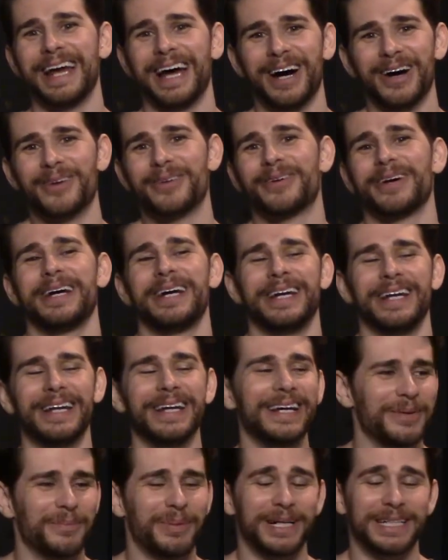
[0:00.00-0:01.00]
outright,
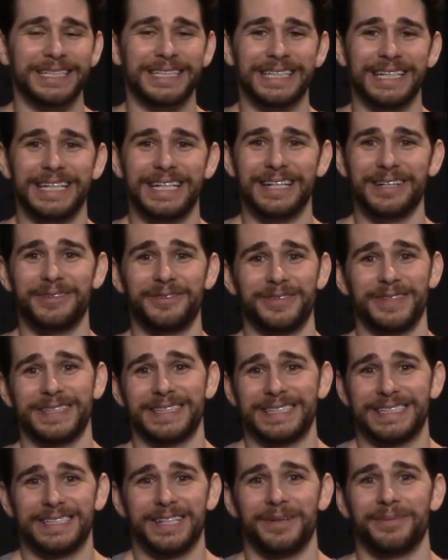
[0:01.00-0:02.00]
but give
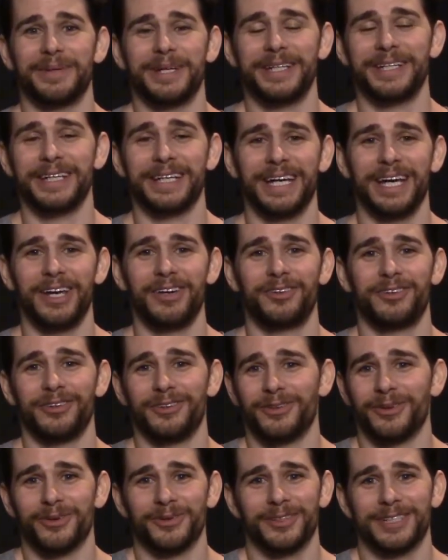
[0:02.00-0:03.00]
some indication.
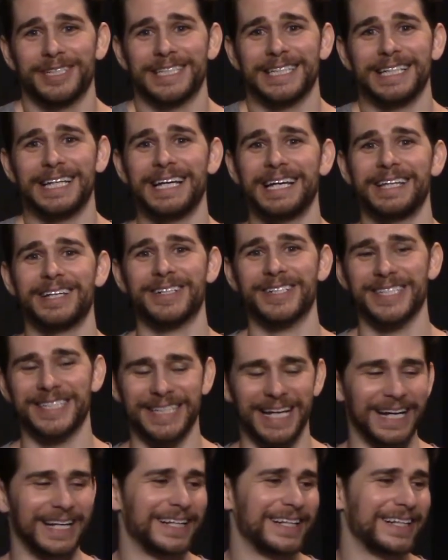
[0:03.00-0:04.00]
Don't just lay there
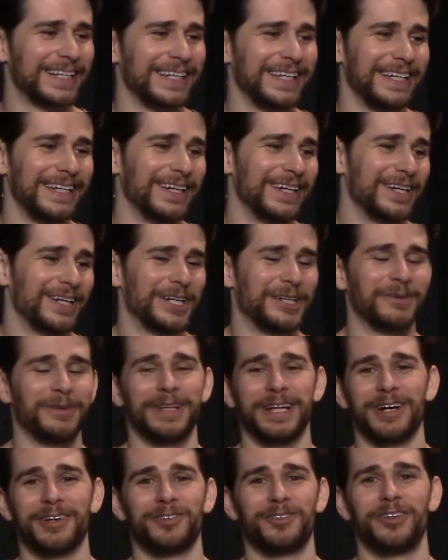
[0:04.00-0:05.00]
silently
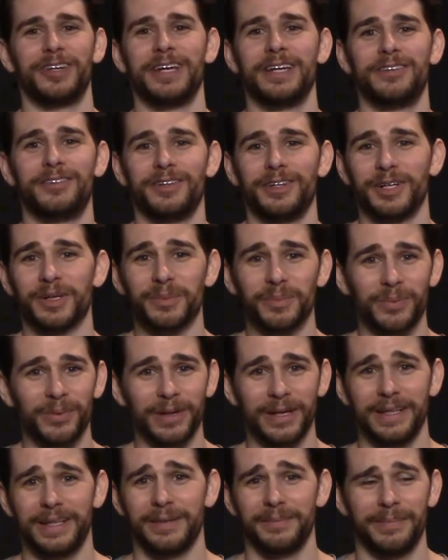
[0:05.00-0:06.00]
without changing your
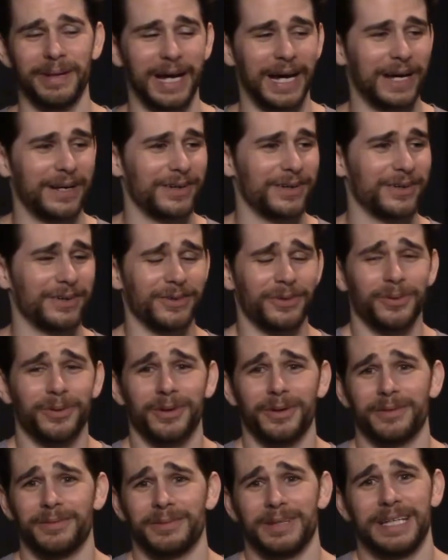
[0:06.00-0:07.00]
breathing pattern
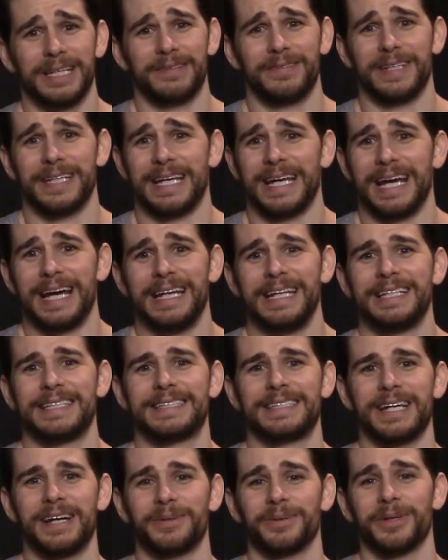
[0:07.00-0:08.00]
or giving any
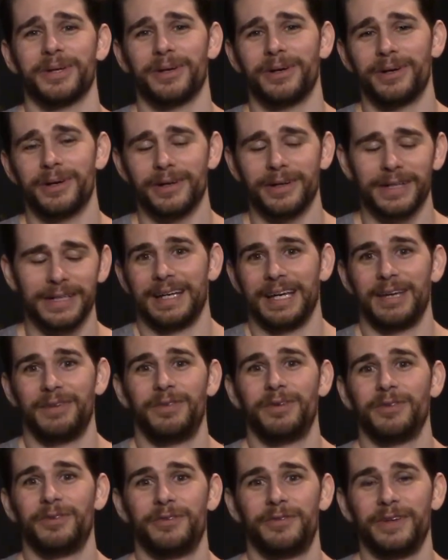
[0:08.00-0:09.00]
sound at all. If
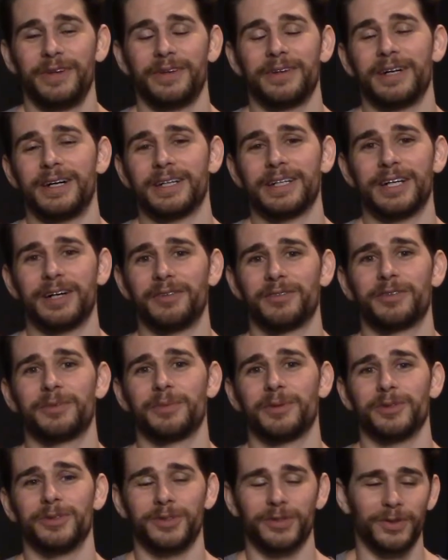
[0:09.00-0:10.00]
you feel
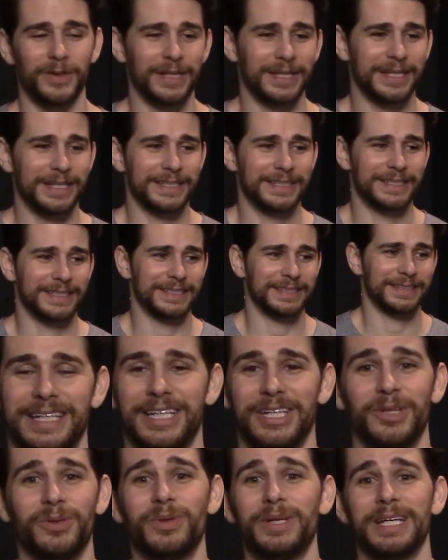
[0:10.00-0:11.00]
uncomfortable doing this,
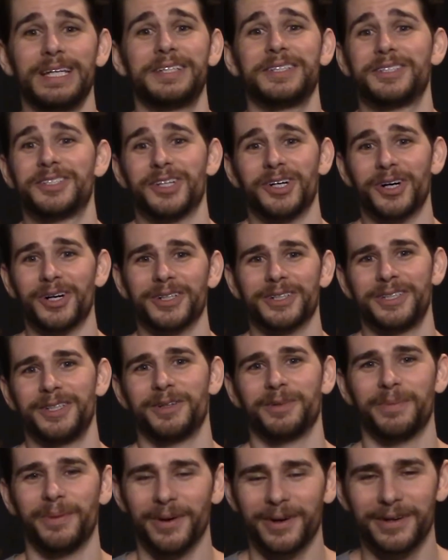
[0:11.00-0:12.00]
you need to talk to
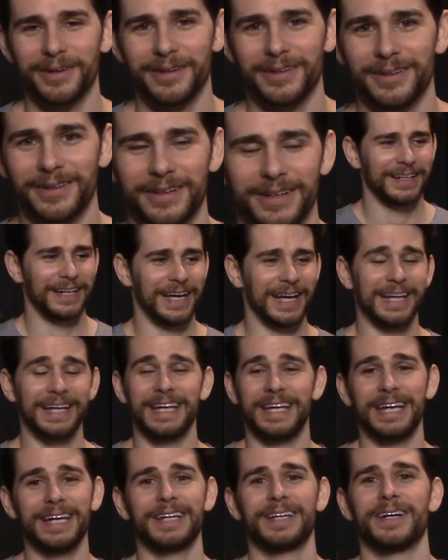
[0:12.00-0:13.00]
your partner and
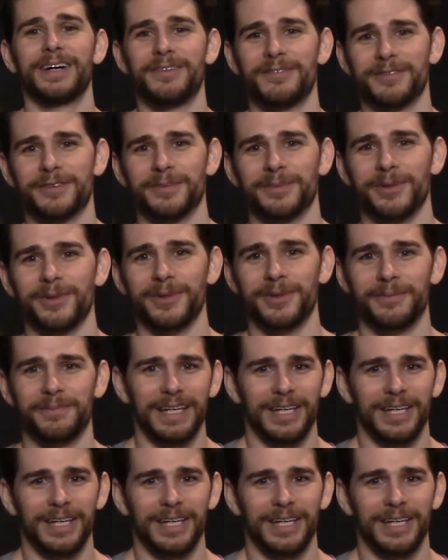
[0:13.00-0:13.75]
get comfortable.